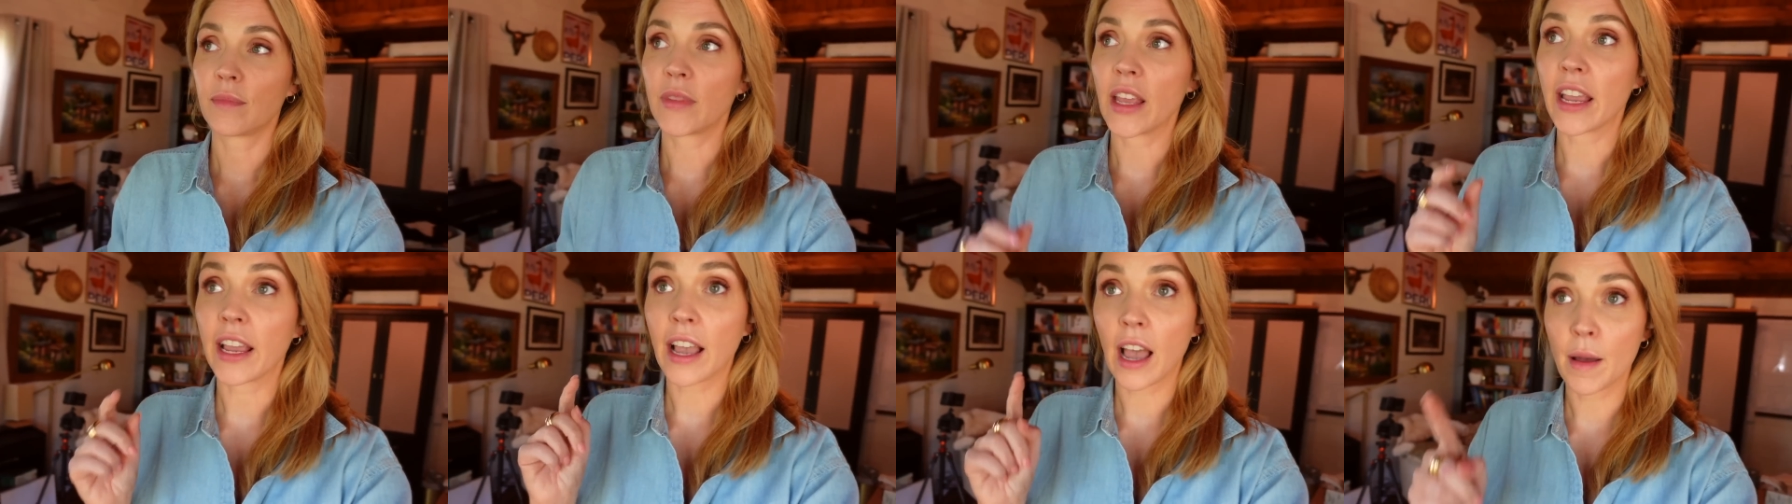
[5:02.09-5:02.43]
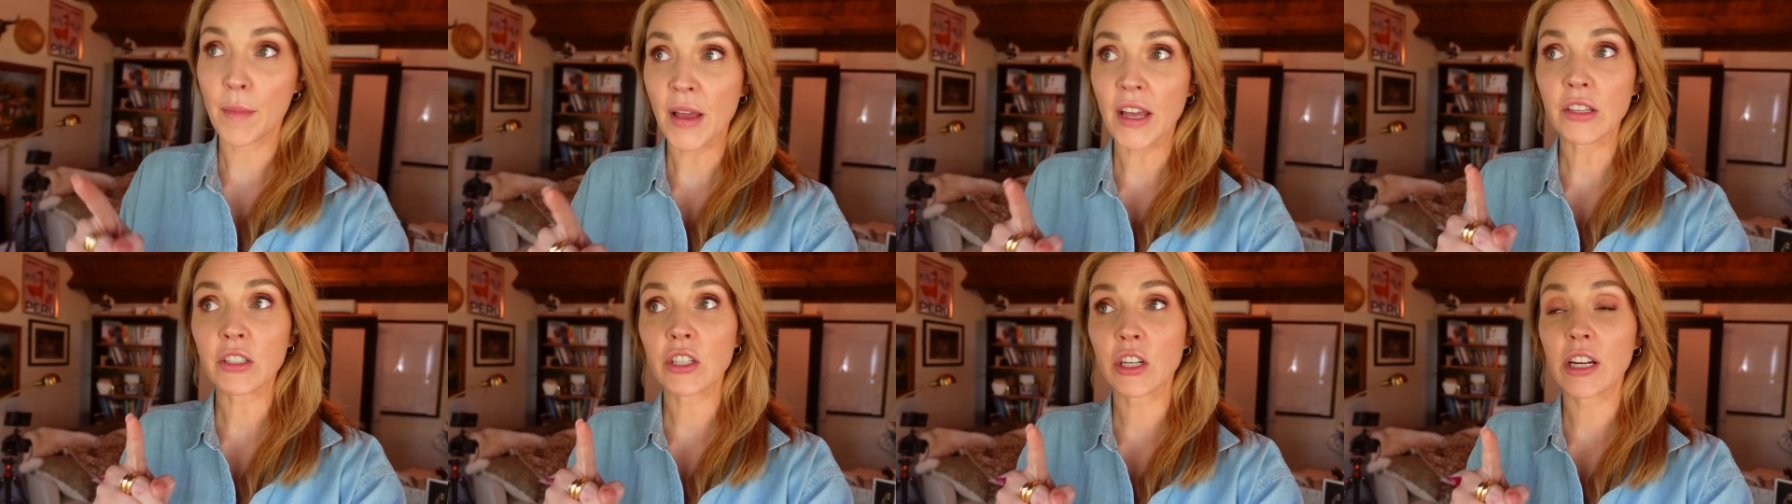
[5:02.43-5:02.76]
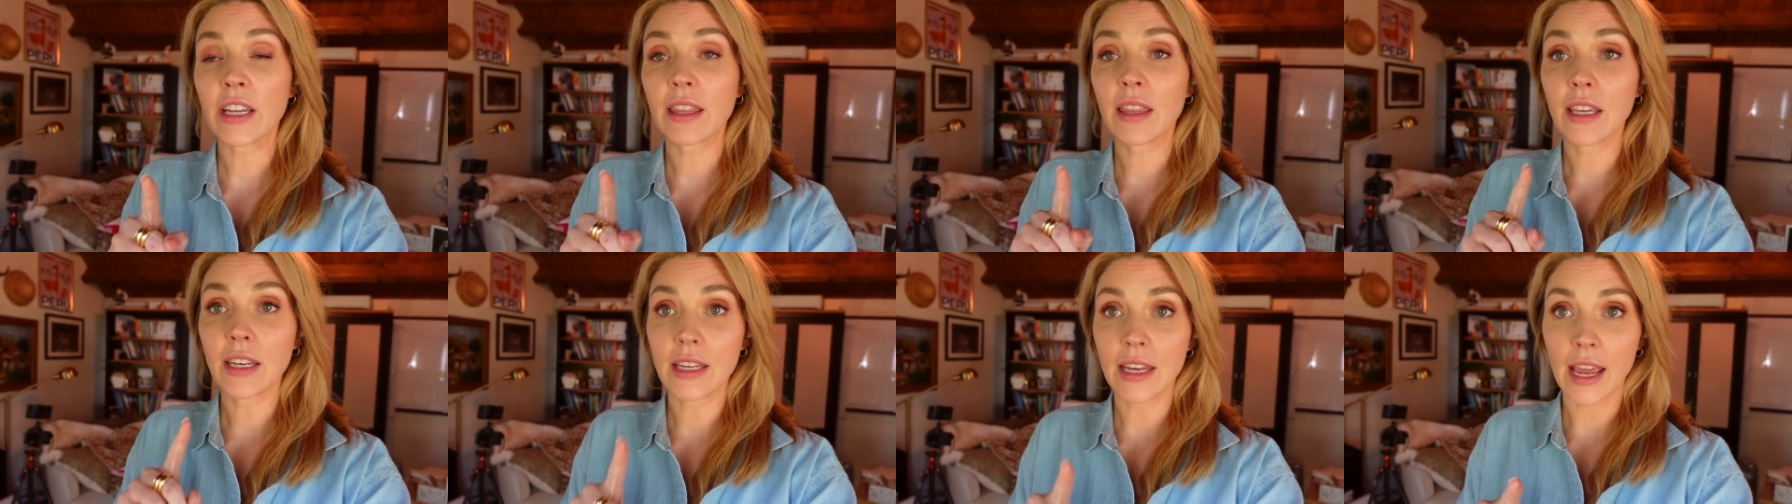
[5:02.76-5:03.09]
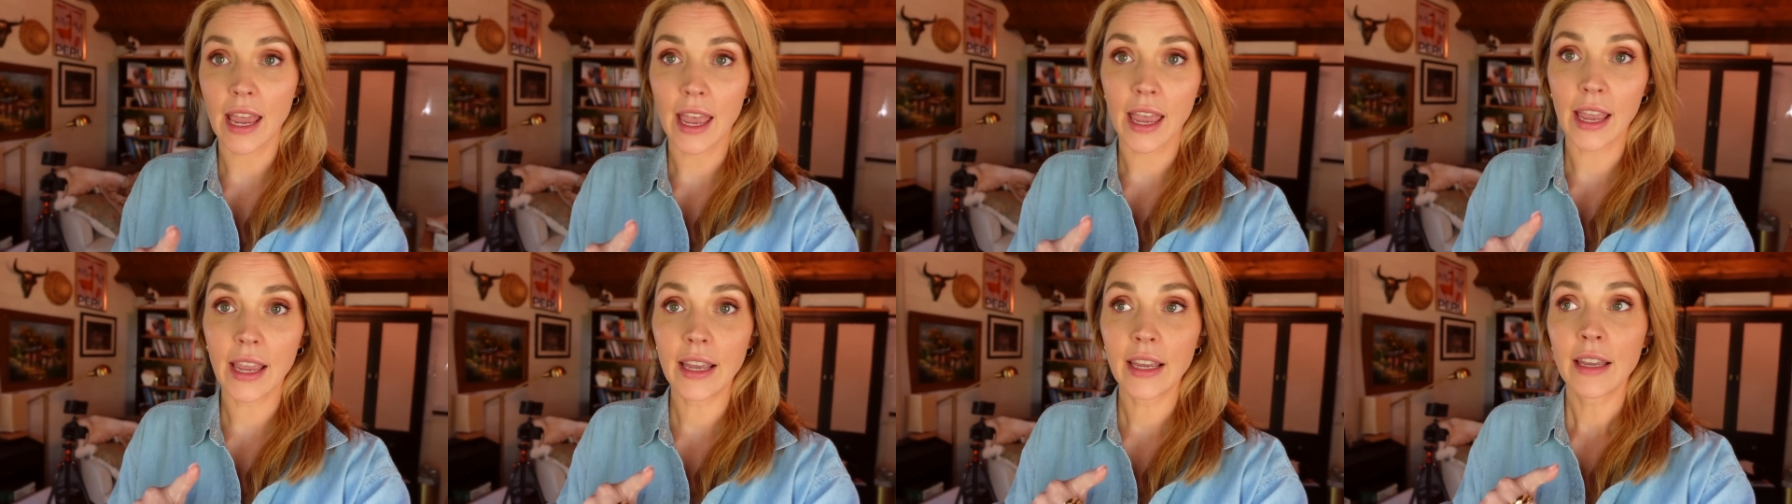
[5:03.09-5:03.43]
They come out during the
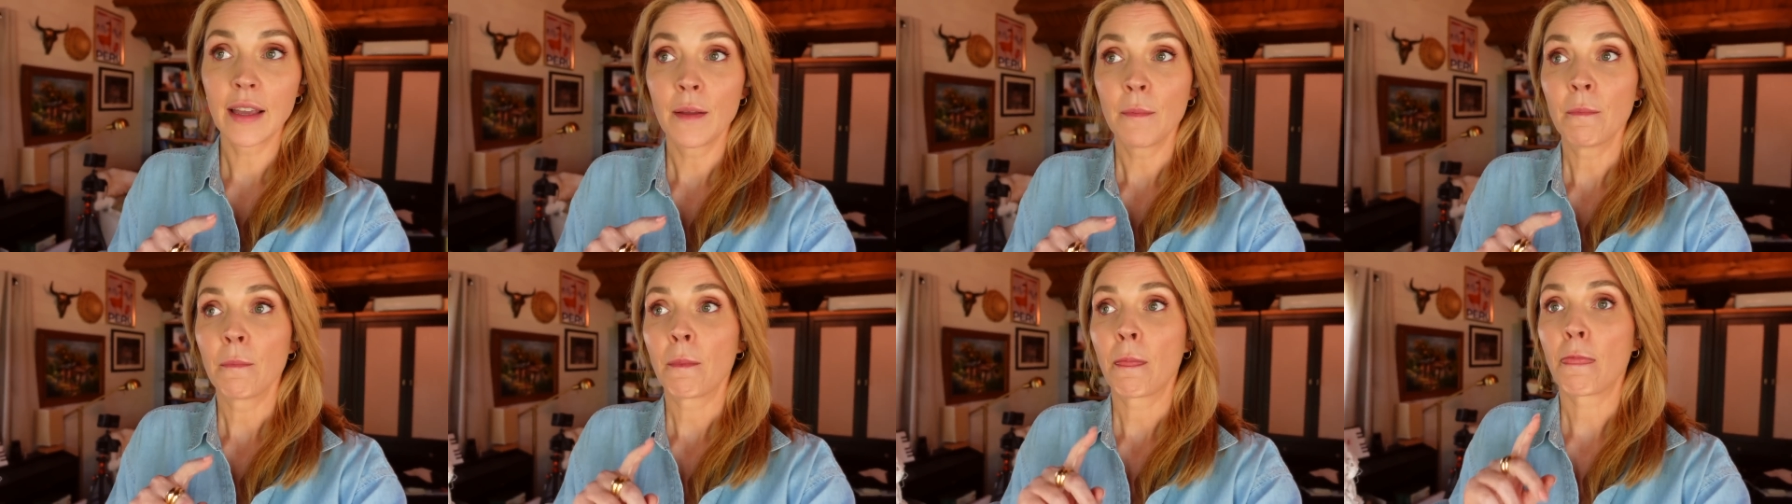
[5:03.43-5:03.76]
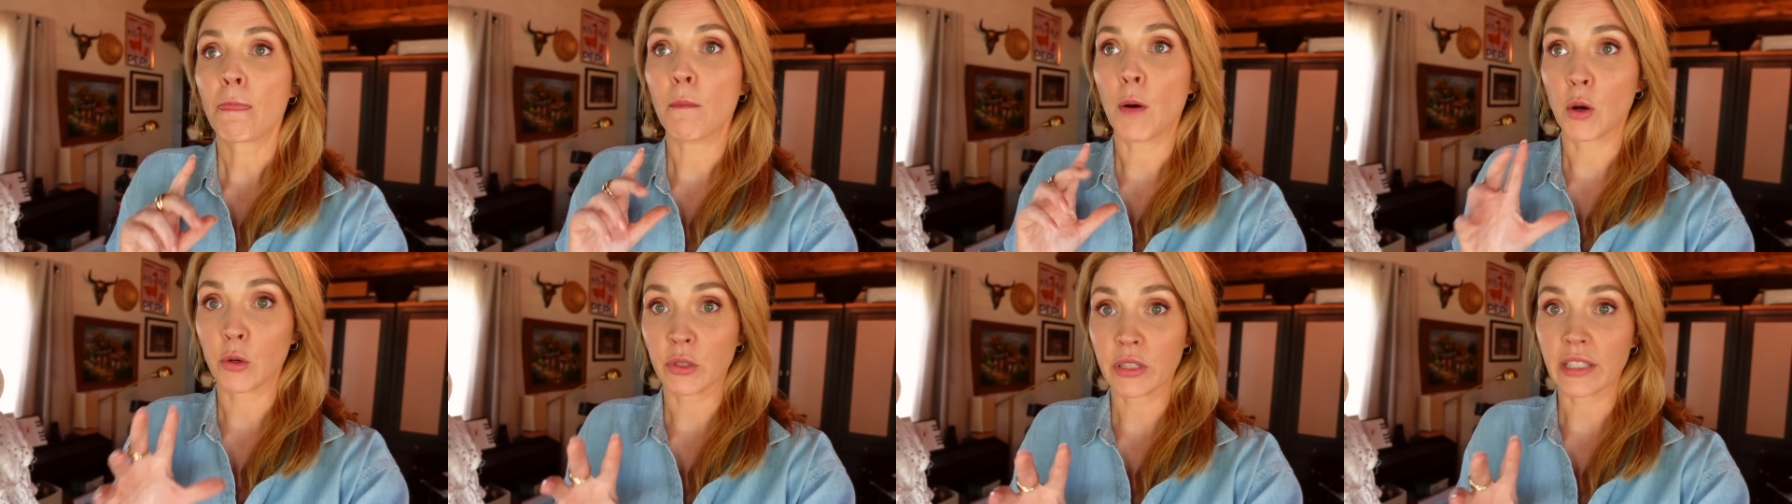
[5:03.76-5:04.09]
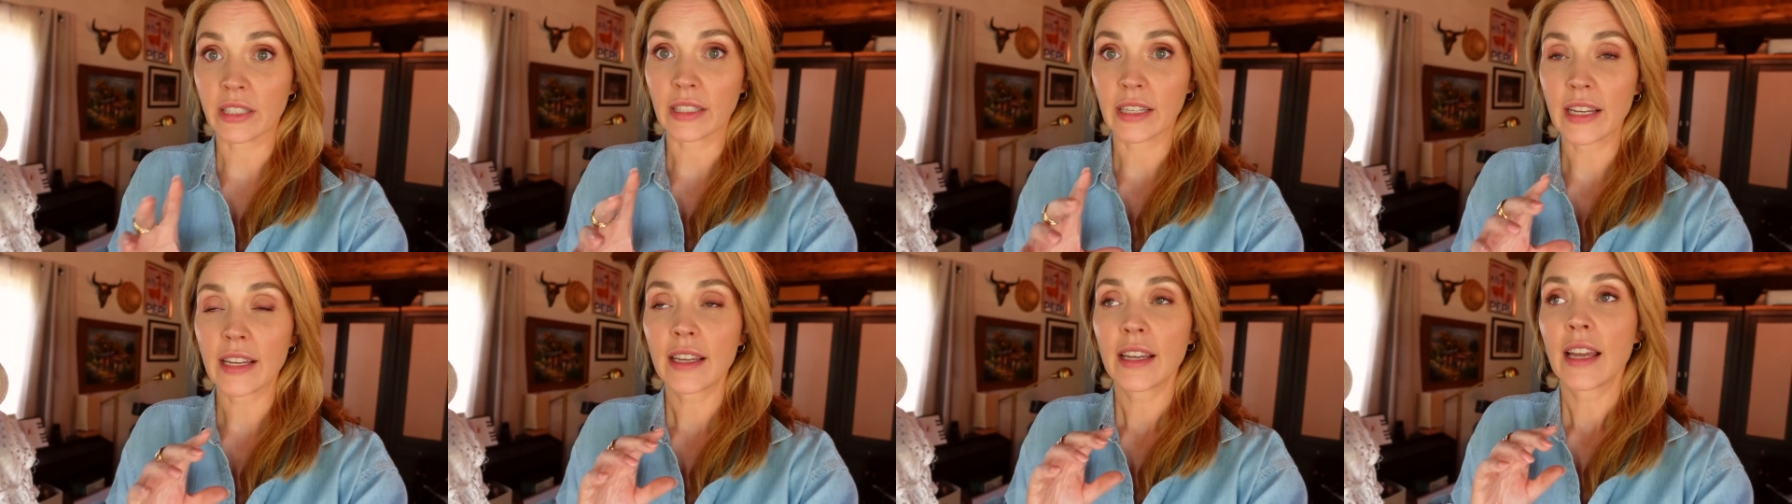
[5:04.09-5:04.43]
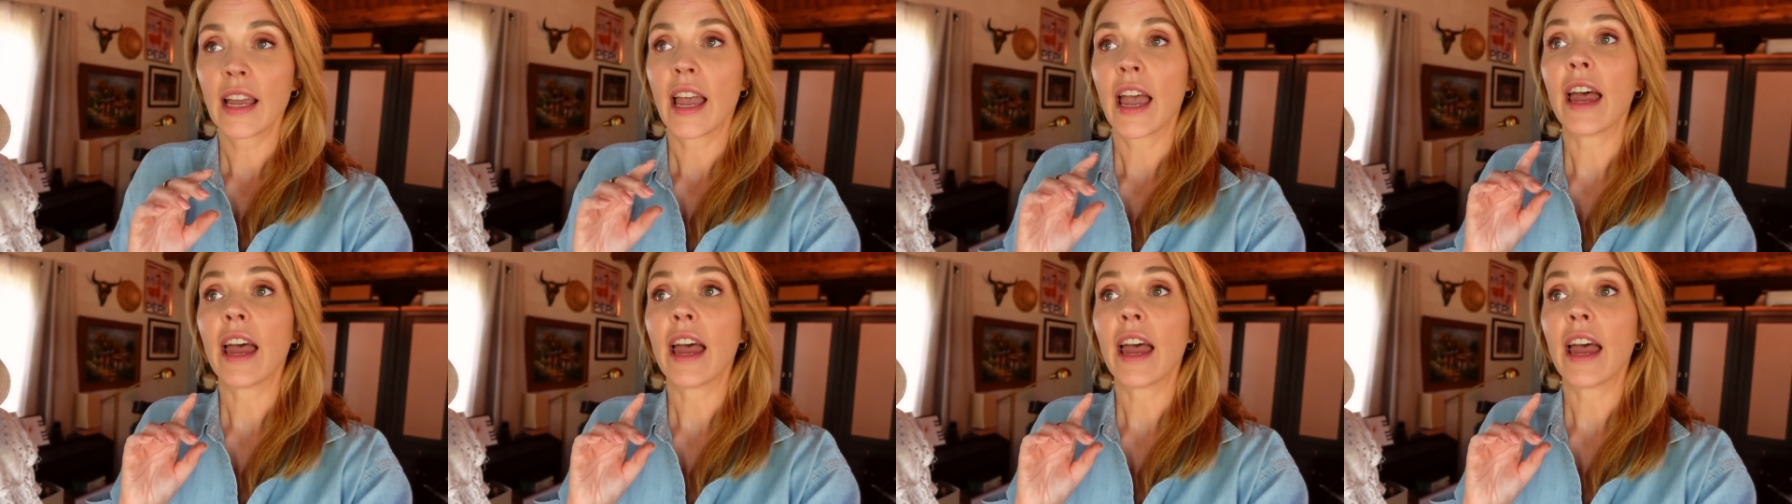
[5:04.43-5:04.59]
day mostly,